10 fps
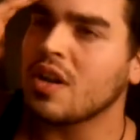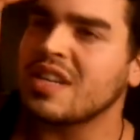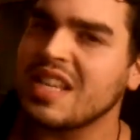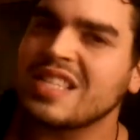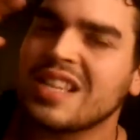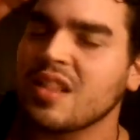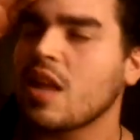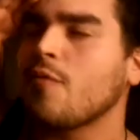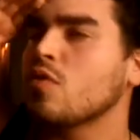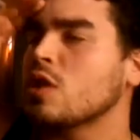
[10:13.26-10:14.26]
a decent
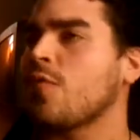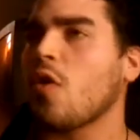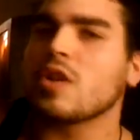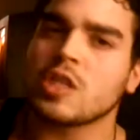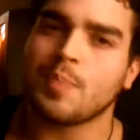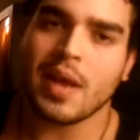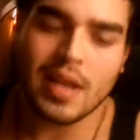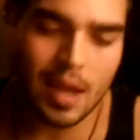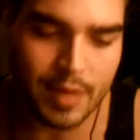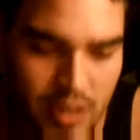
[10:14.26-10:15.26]
level as far as his
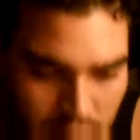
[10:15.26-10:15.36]
pen game is